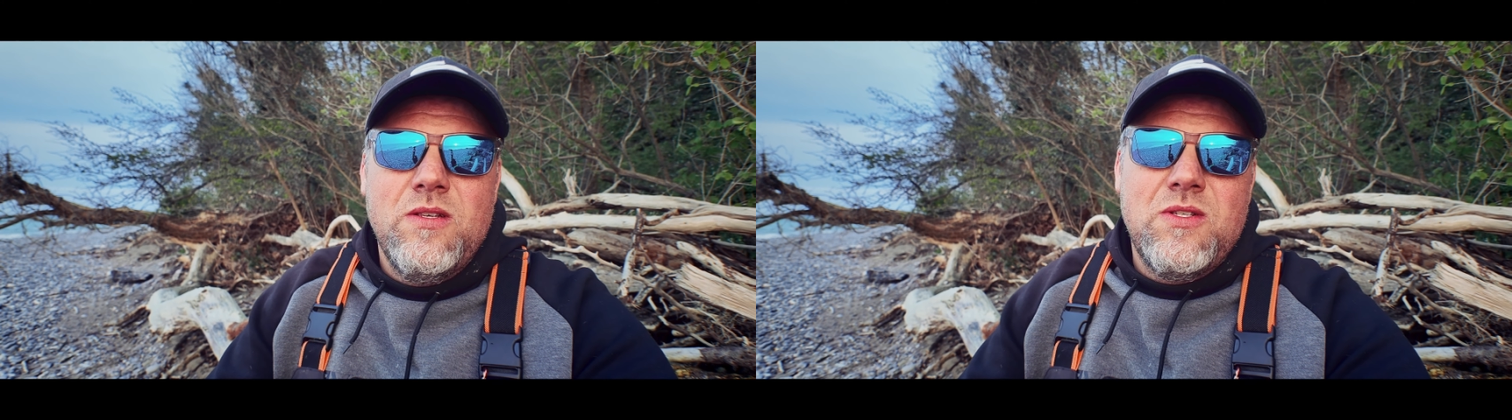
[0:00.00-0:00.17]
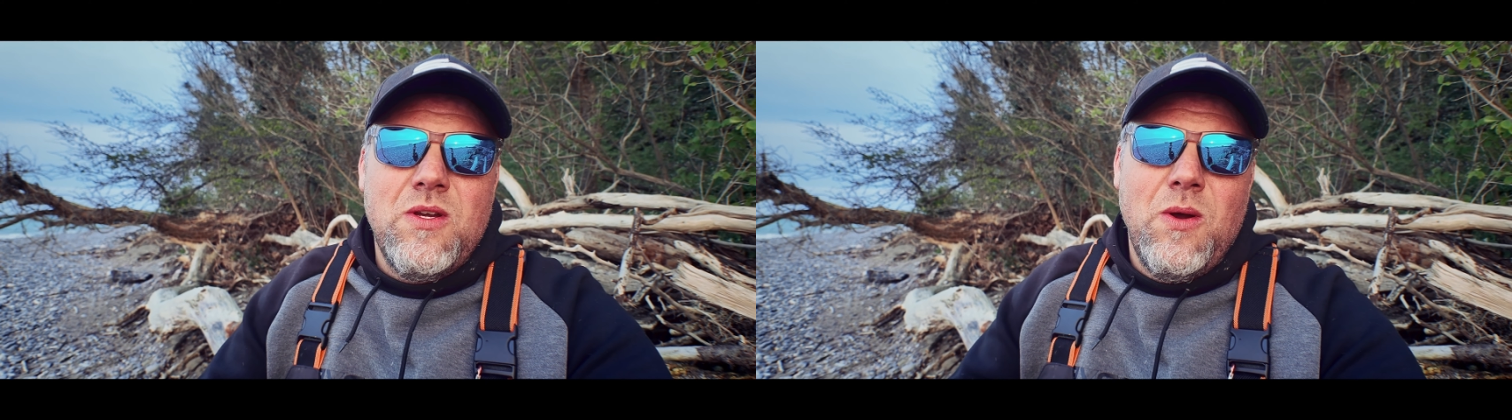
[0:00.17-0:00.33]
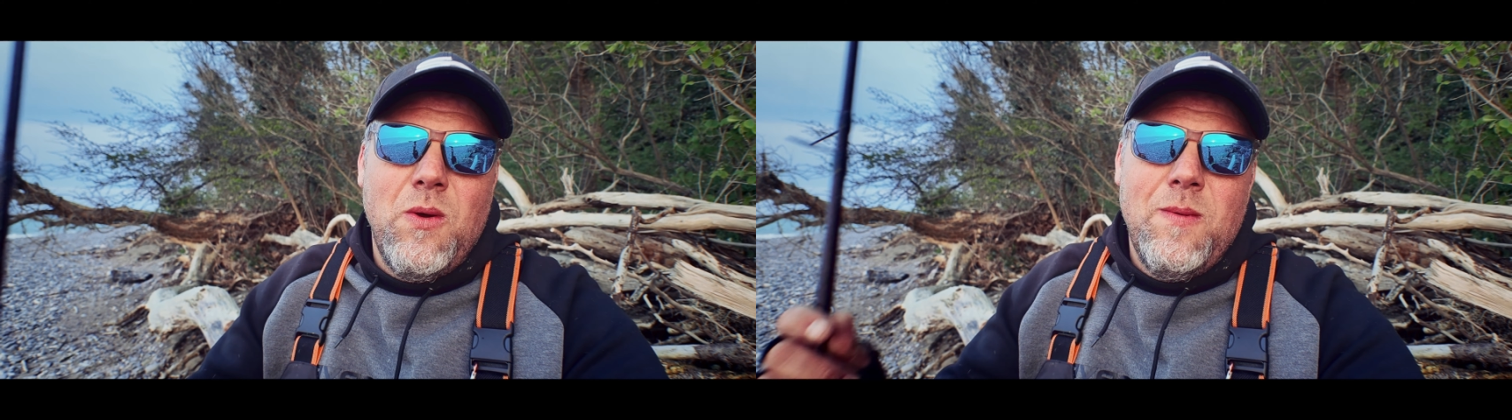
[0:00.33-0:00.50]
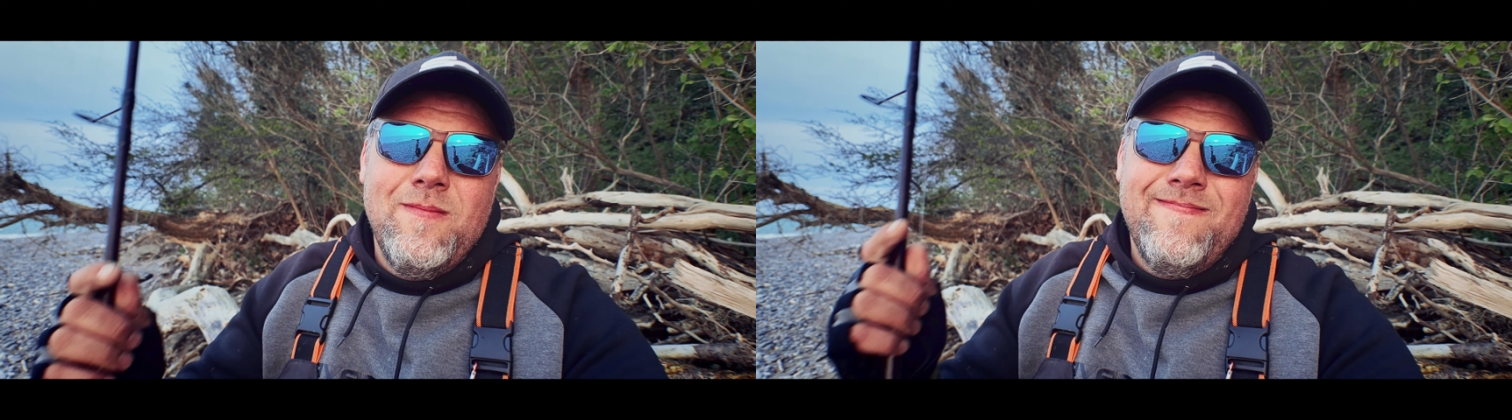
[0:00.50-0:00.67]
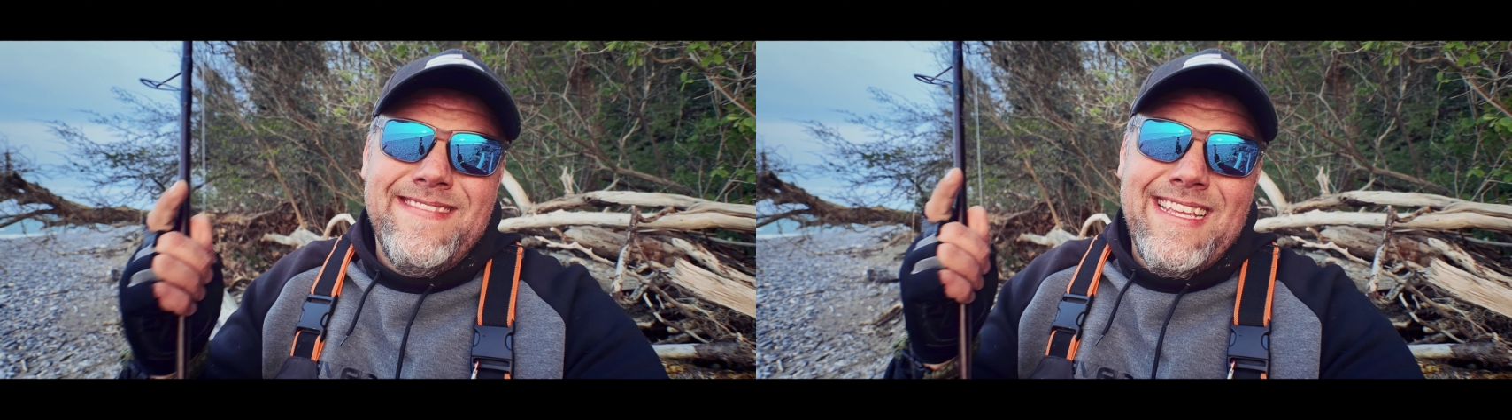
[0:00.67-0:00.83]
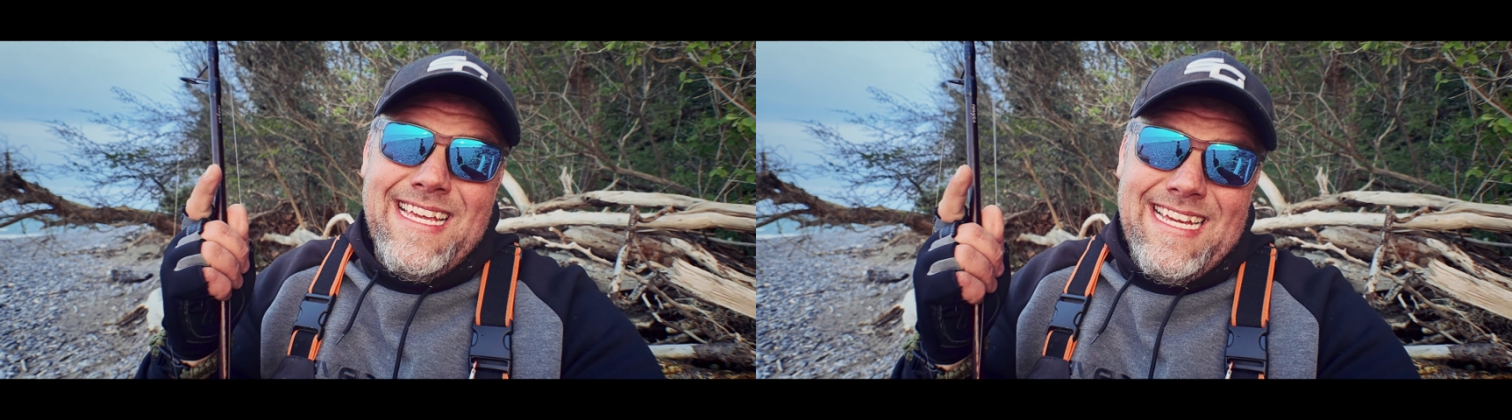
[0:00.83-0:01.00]
So
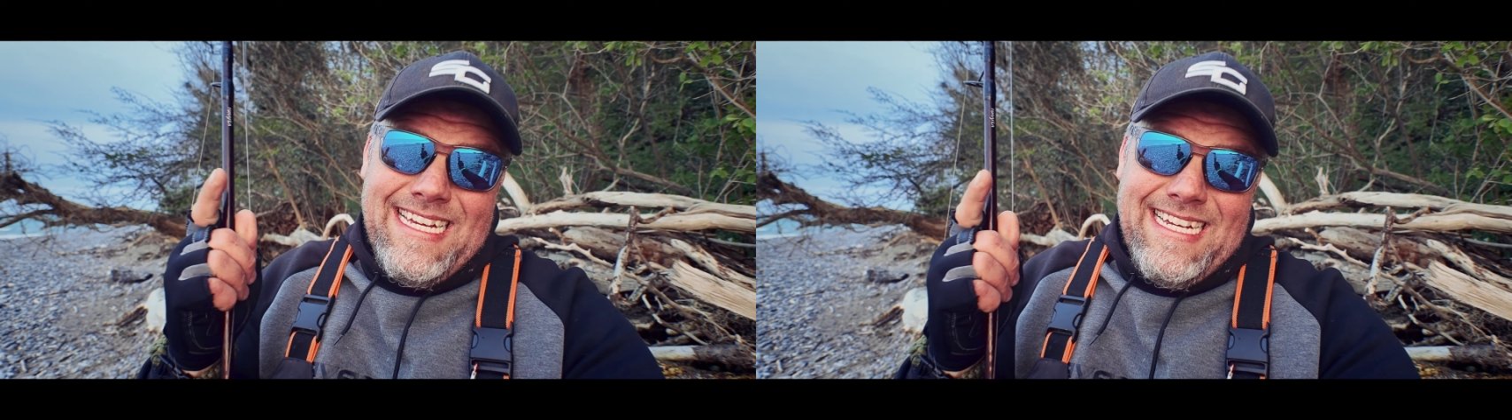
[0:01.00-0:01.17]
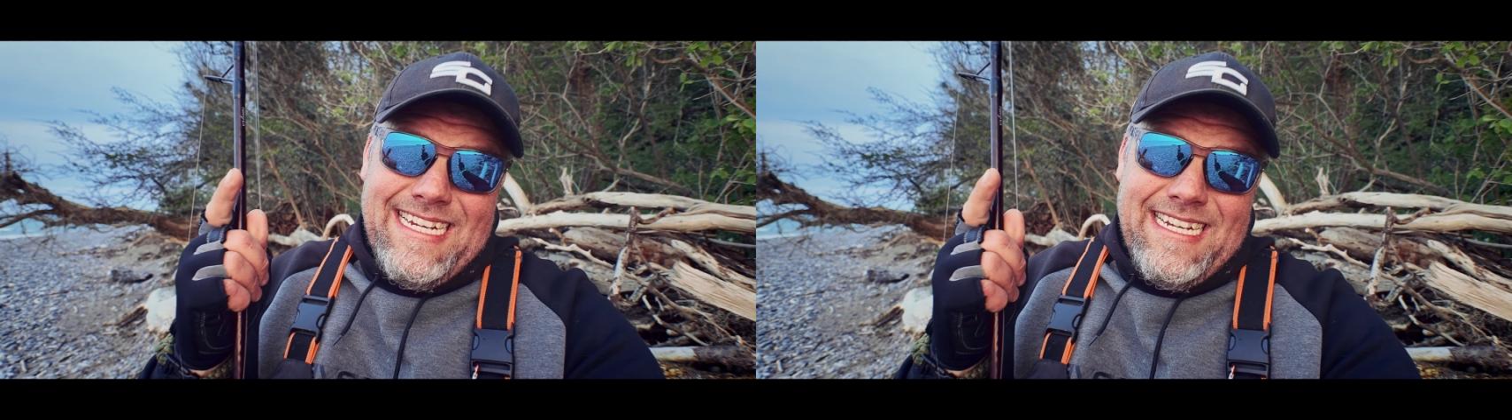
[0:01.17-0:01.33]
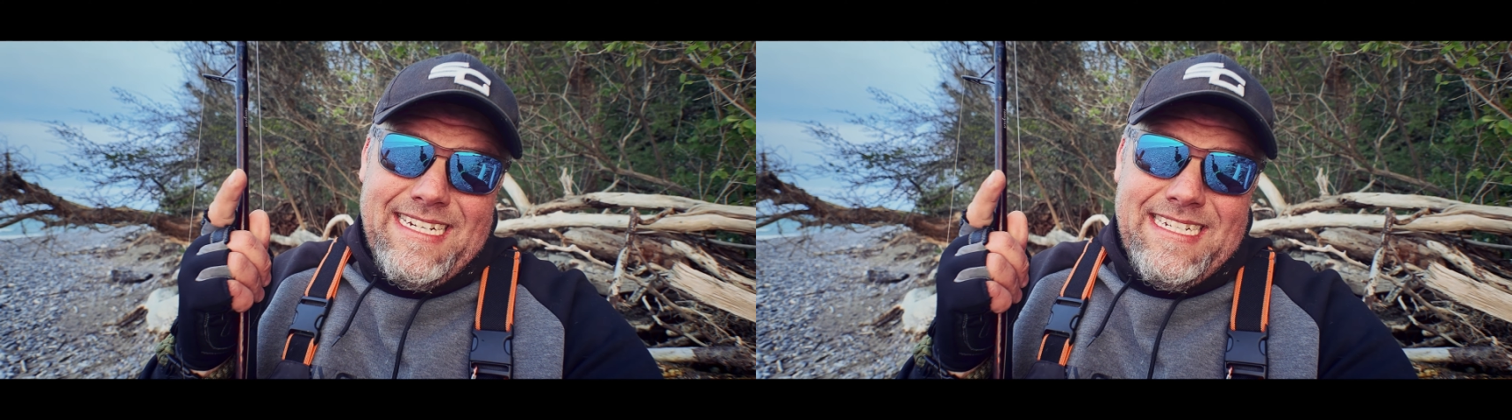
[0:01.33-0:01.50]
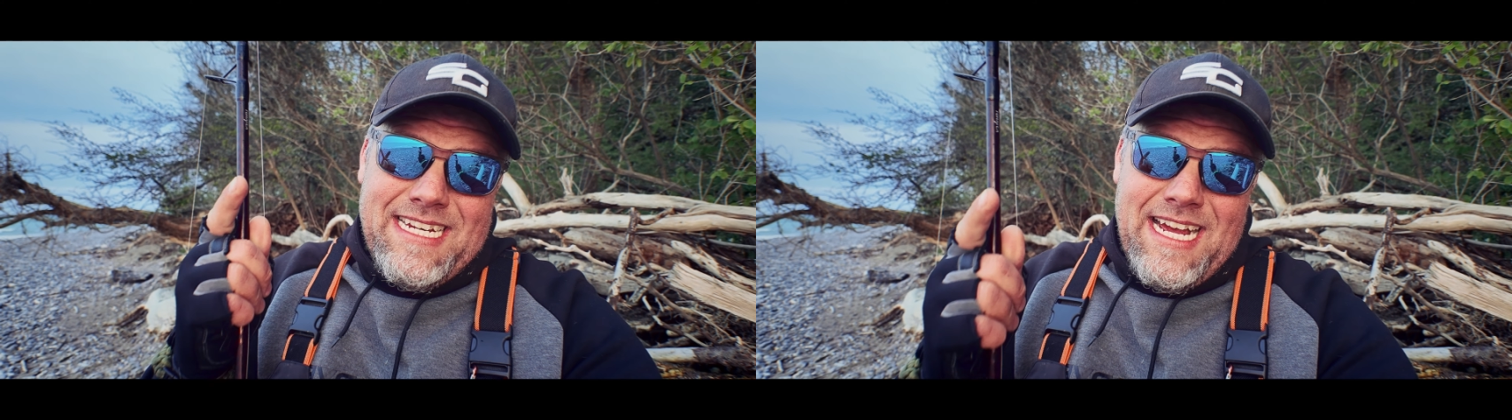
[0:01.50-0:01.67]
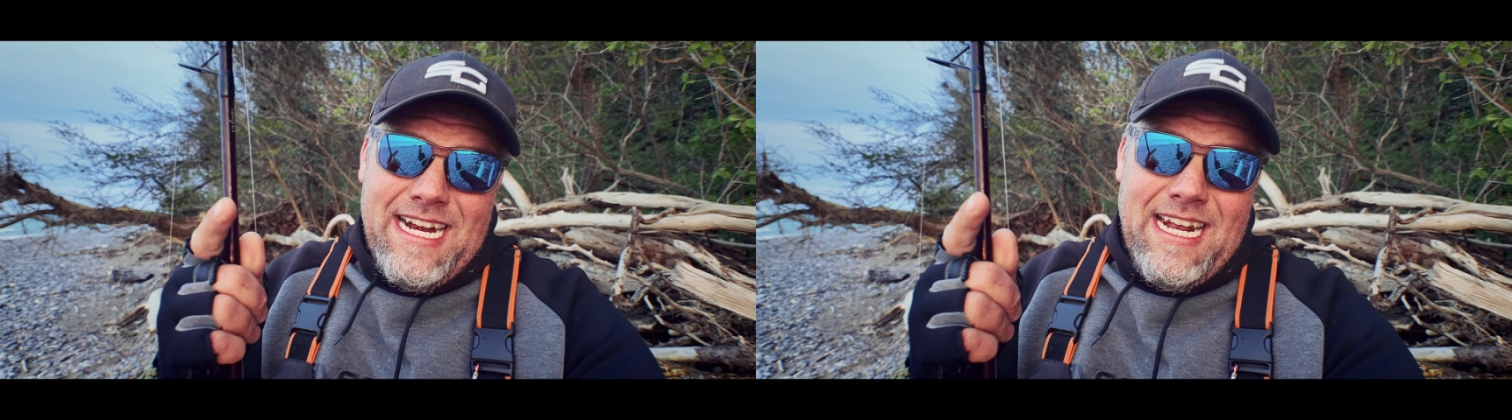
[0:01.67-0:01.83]
tight